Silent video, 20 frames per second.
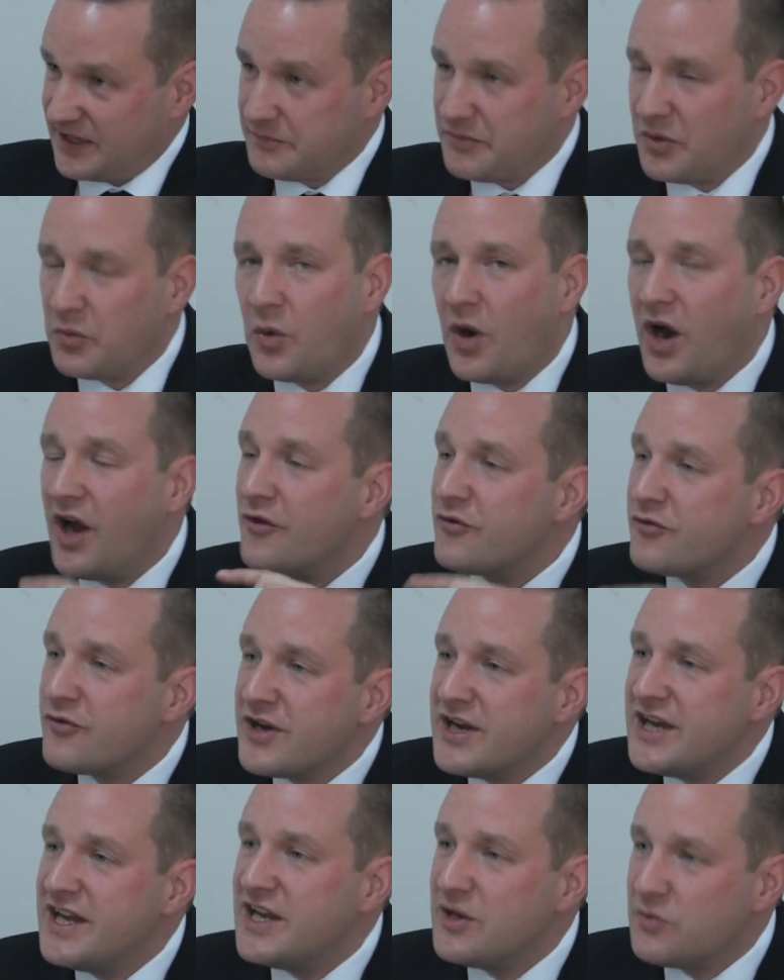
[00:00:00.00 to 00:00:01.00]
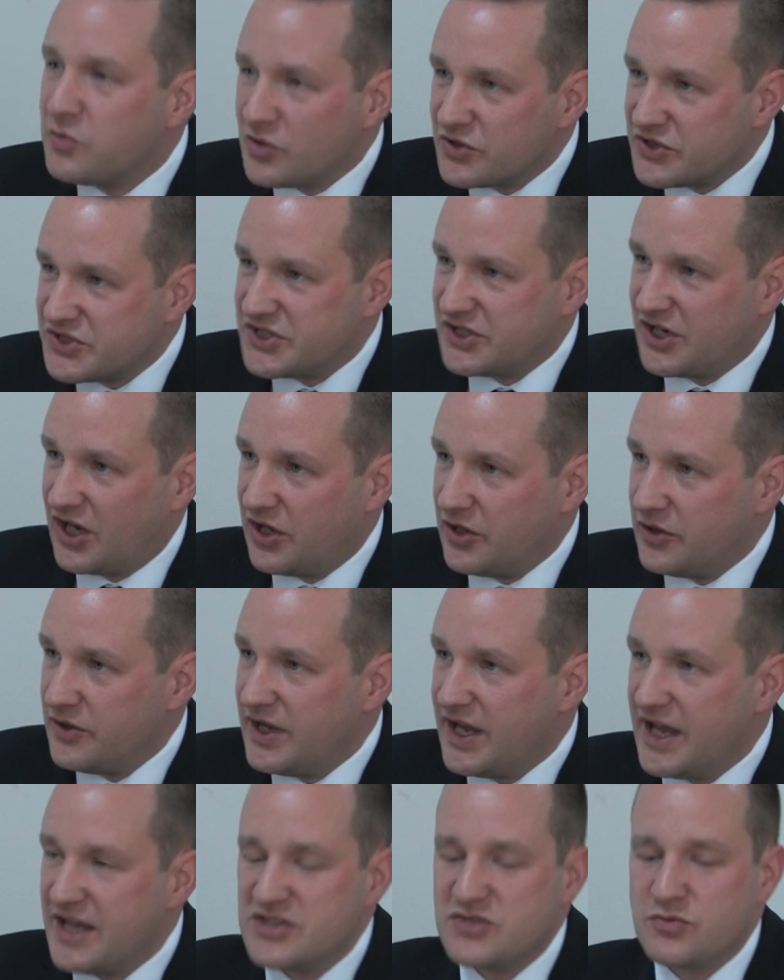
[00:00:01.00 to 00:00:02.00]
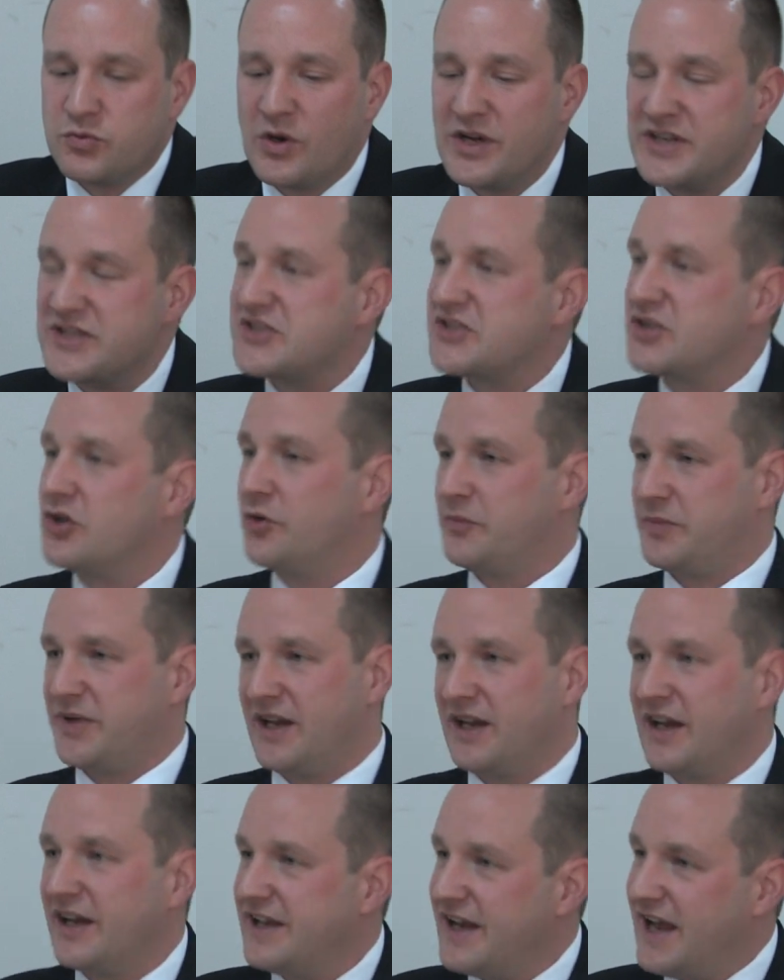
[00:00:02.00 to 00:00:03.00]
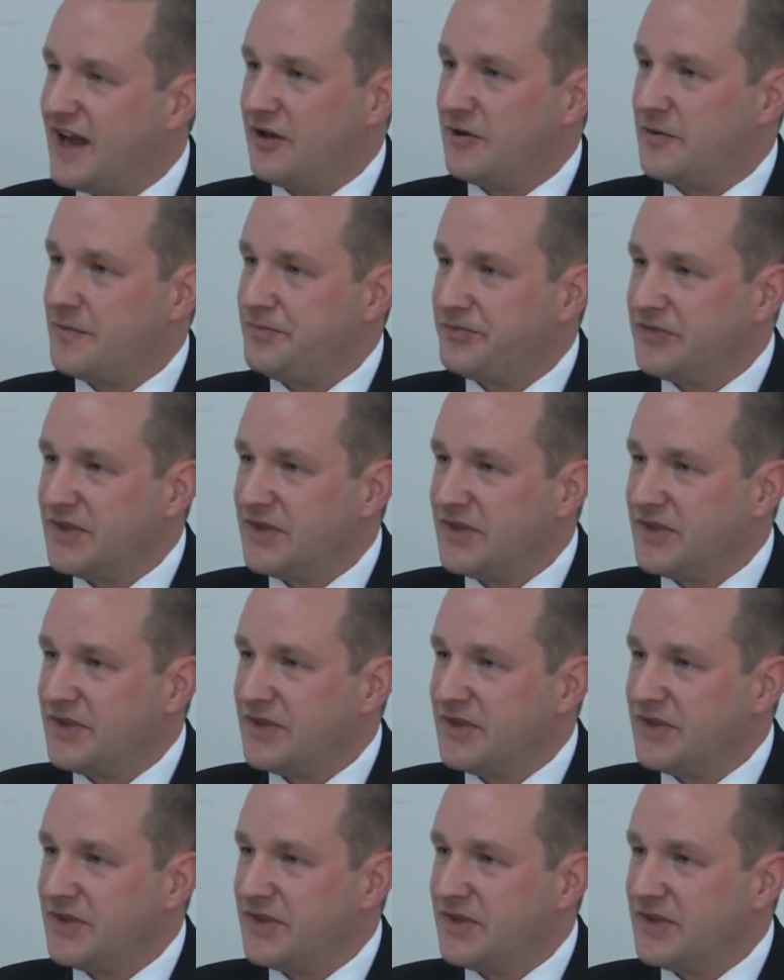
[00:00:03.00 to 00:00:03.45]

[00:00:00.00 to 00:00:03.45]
But what I really want to know is, what is Skopje like now?